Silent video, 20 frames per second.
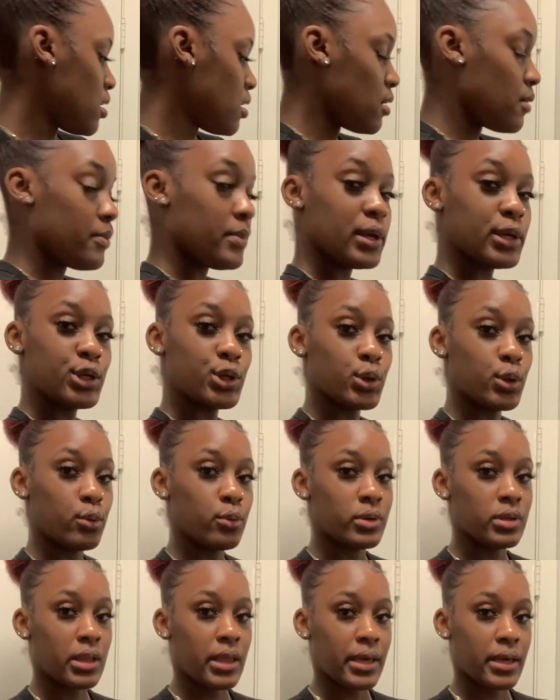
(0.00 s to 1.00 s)
make sure
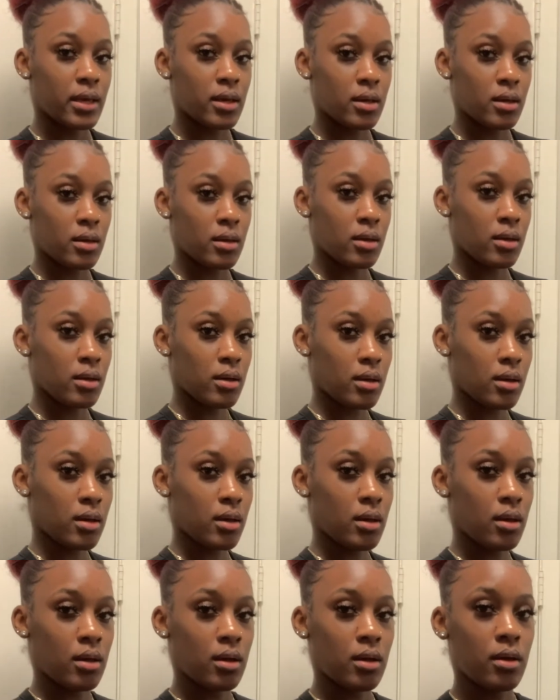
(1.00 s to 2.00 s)
we're like
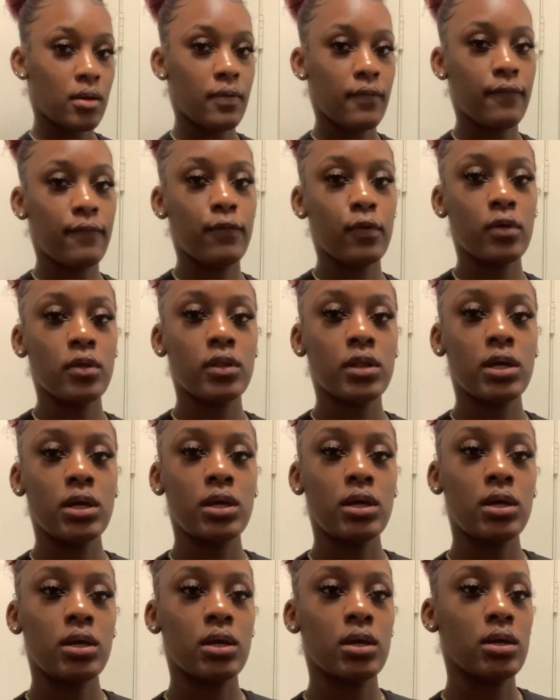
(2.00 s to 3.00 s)

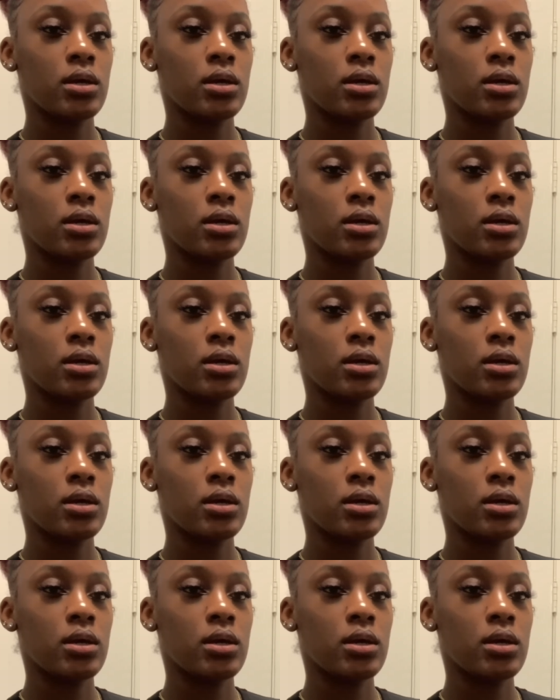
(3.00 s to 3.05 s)
fully